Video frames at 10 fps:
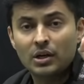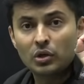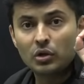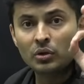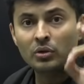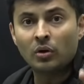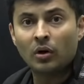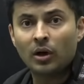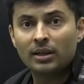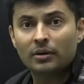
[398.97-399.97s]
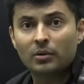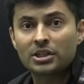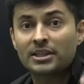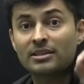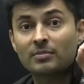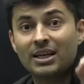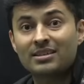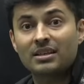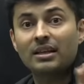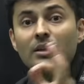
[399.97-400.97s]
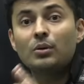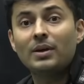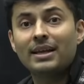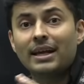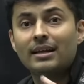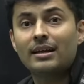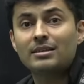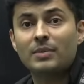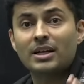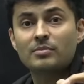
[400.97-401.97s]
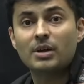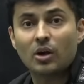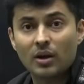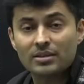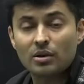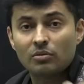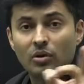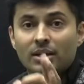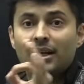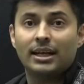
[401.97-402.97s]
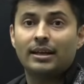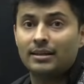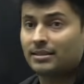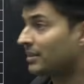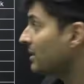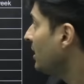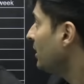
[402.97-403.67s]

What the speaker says: you know all the questions, but still you will get less marks because you have not done analysis.